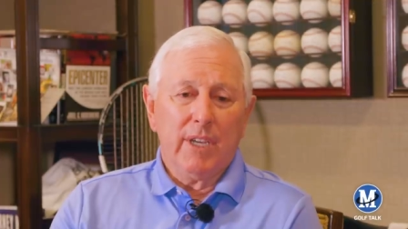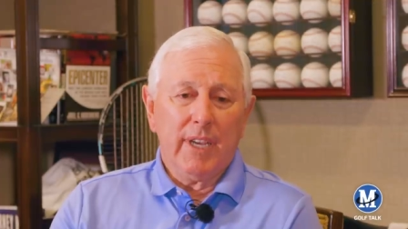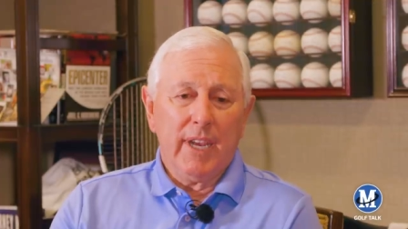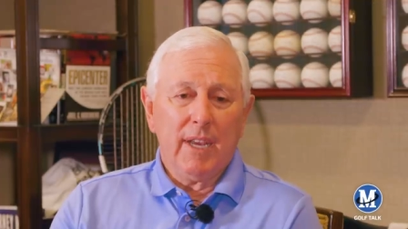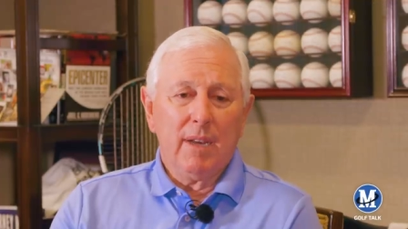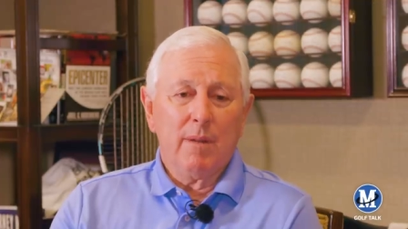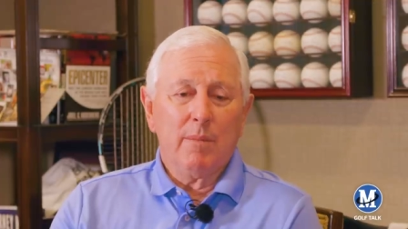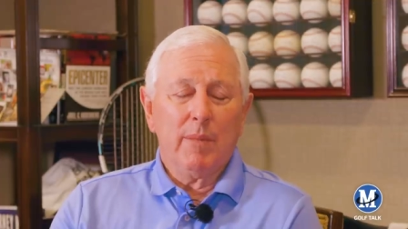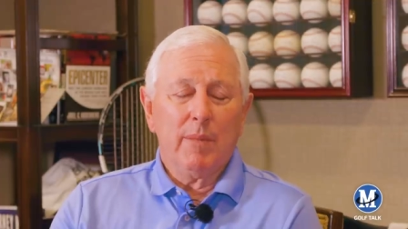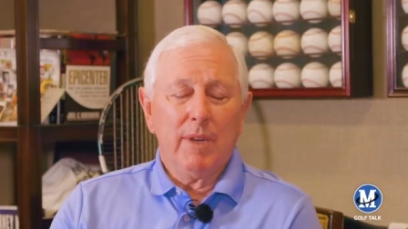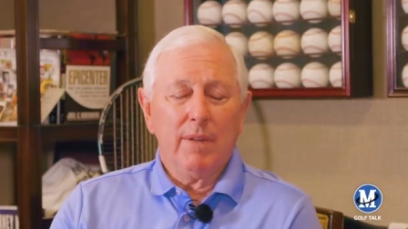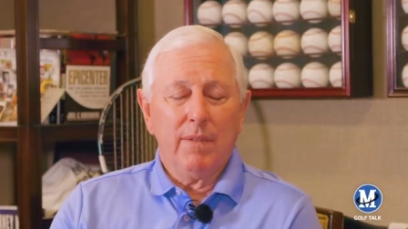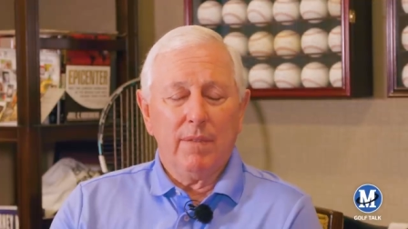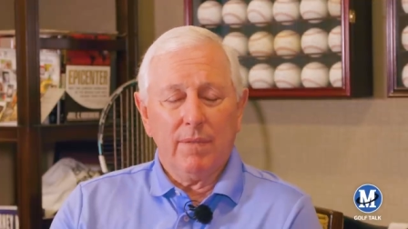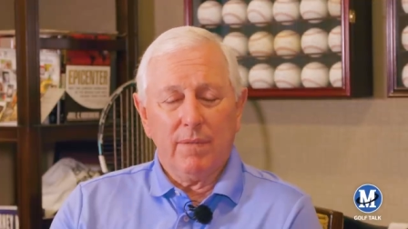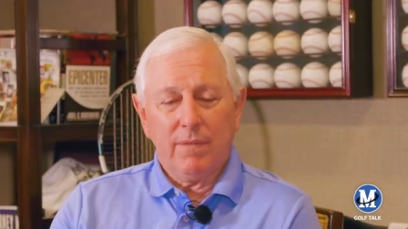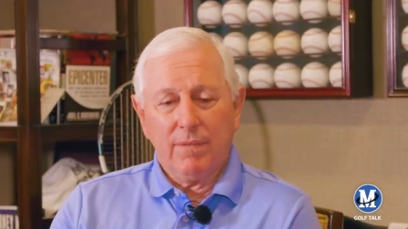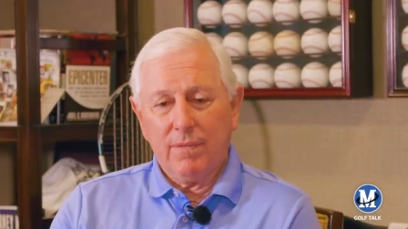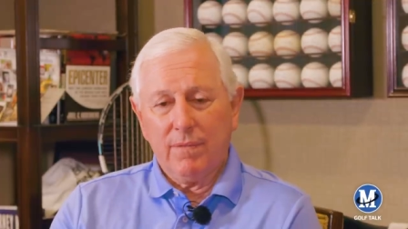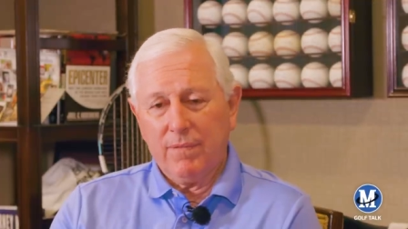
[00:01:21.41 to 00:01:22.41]
can't be
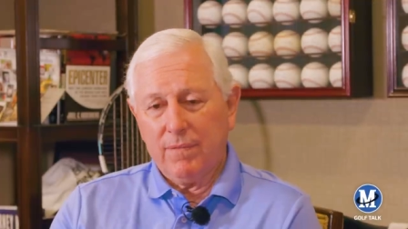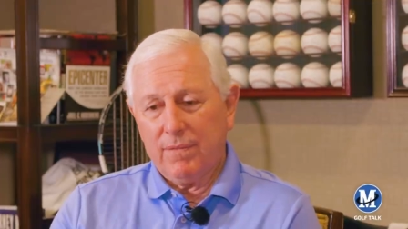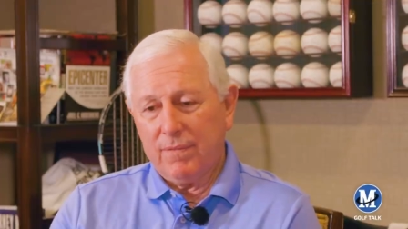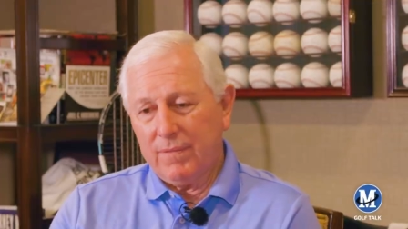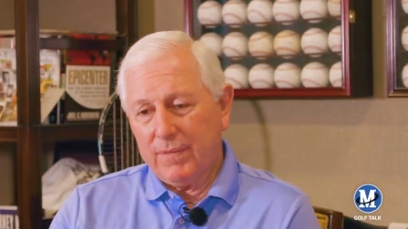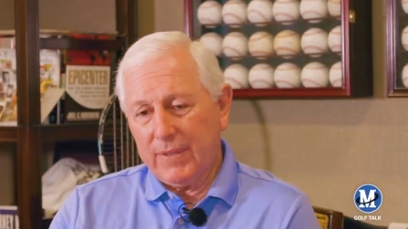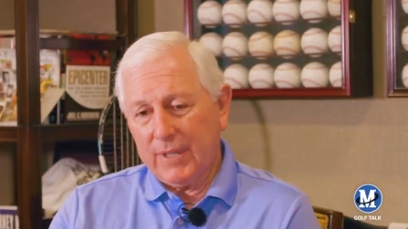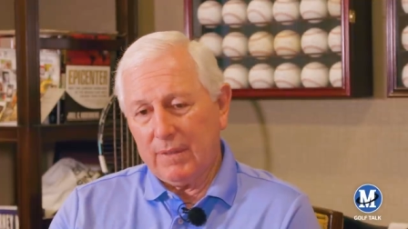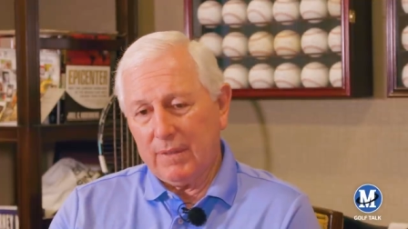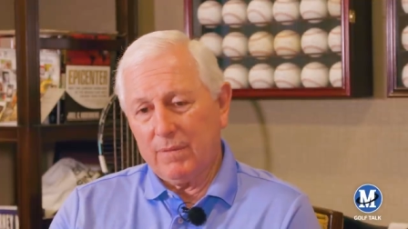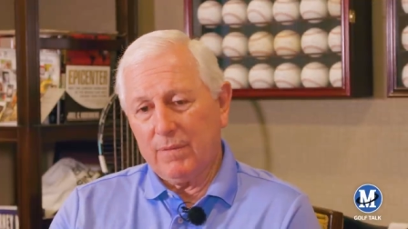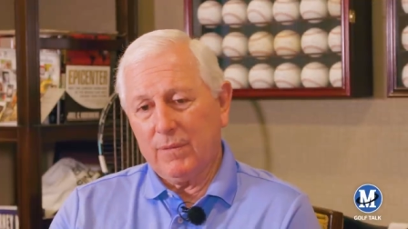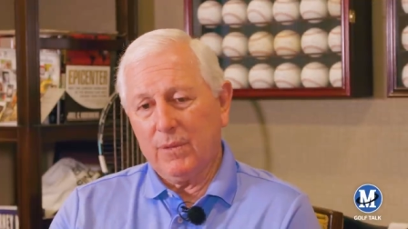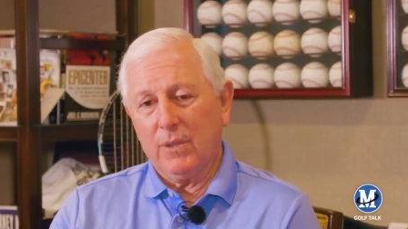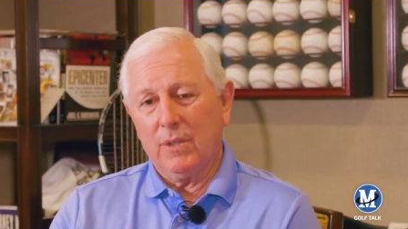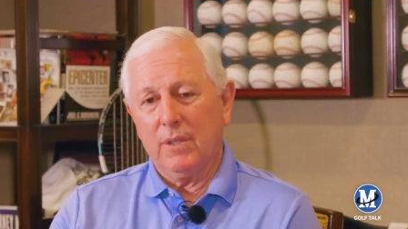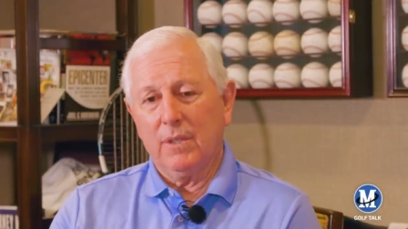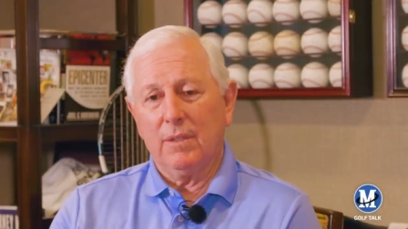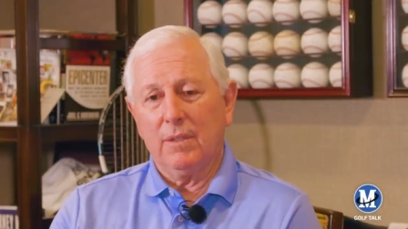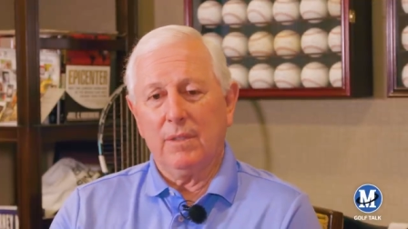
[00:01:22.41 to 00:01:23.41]
fit
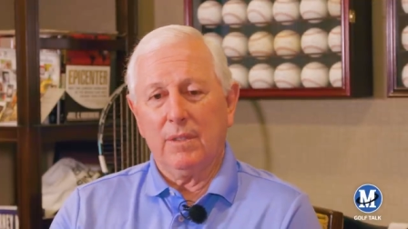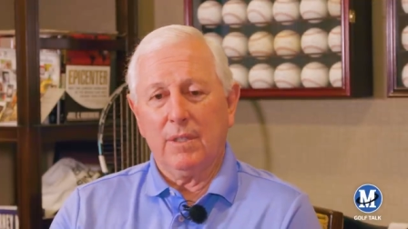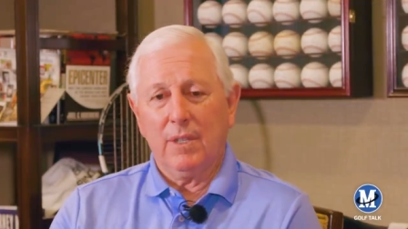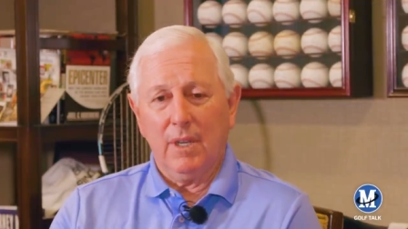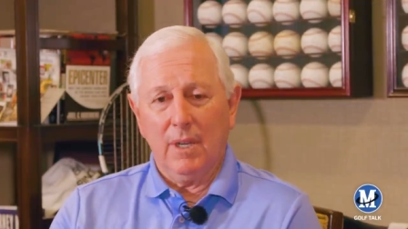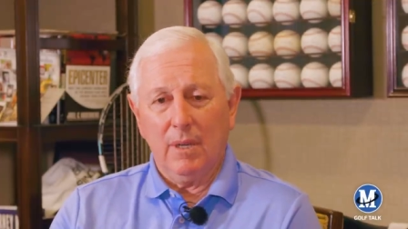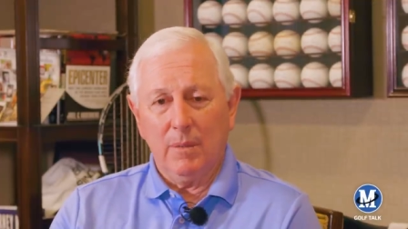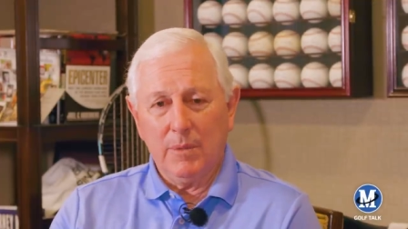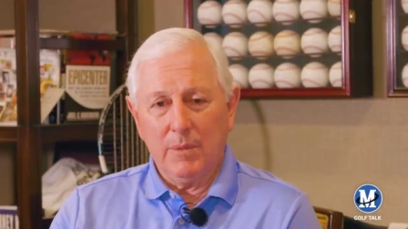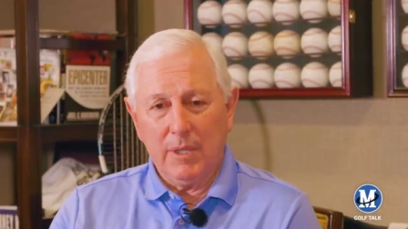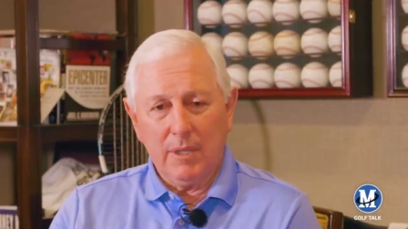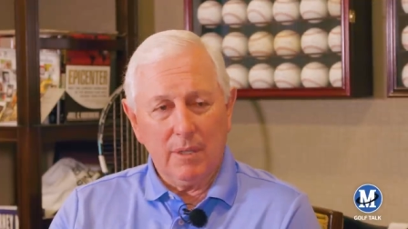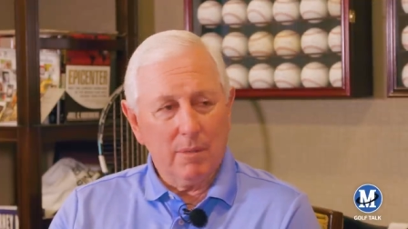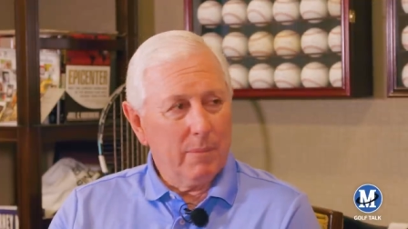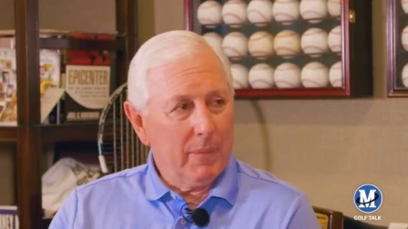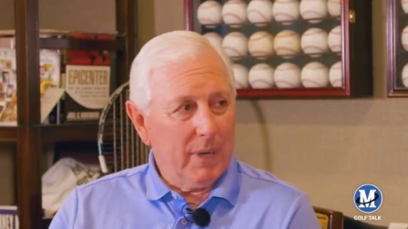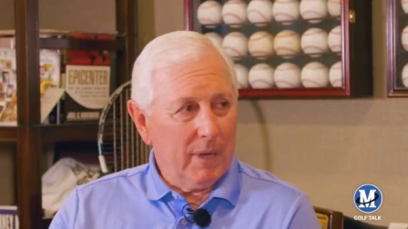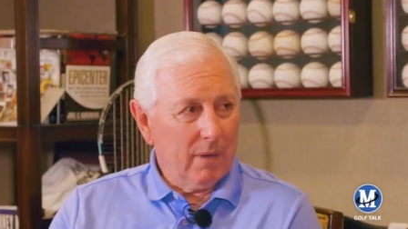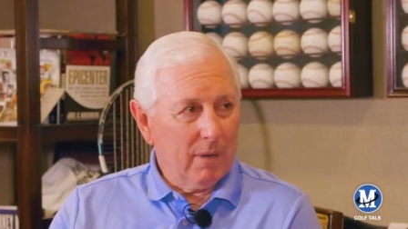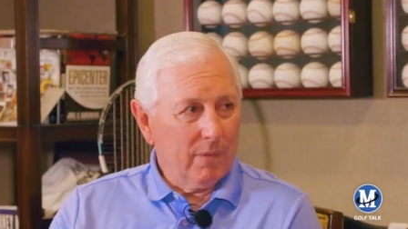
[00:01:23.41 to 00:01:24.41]
for clubs that
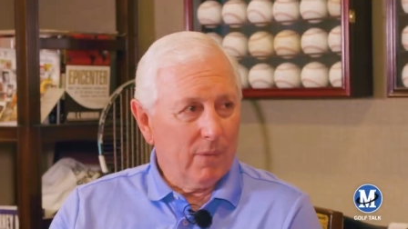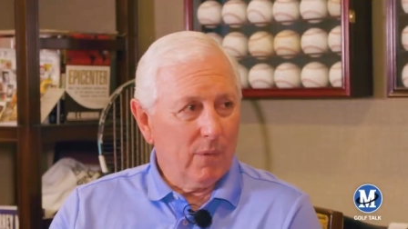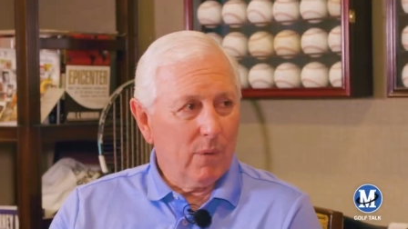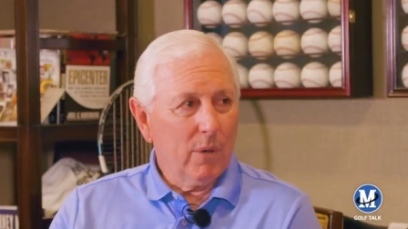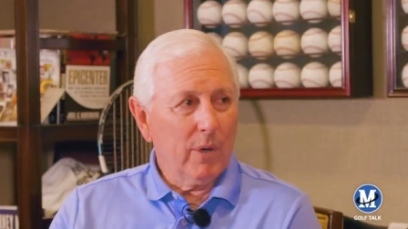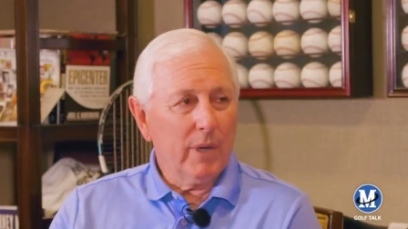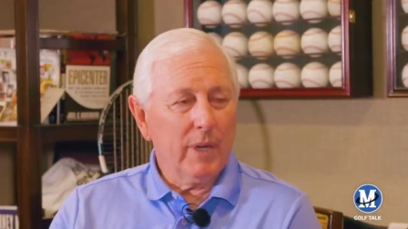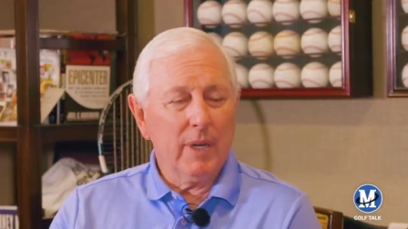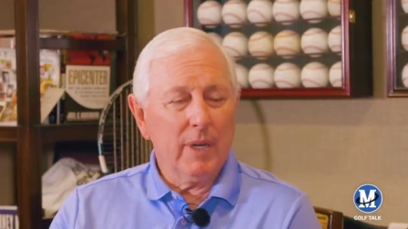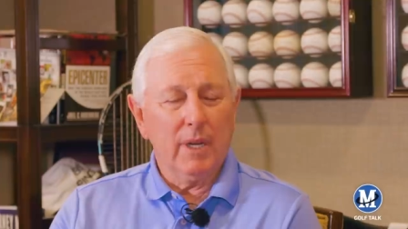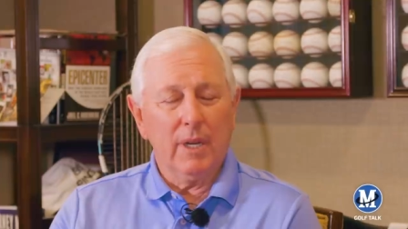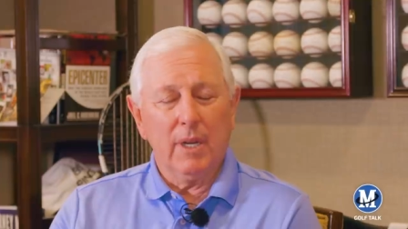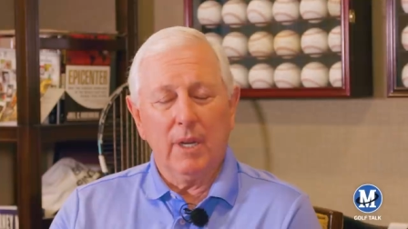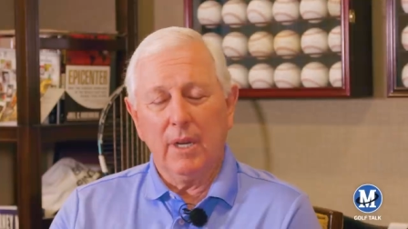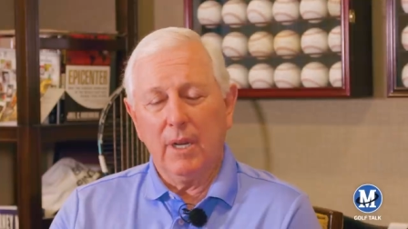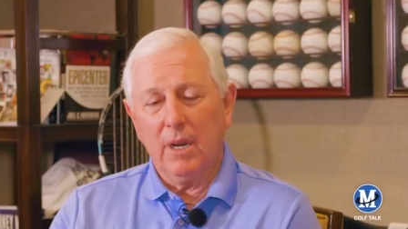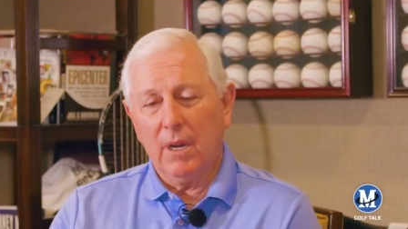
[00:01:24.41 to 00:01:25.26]
are oh, better oh, yeah, for, for, you sure.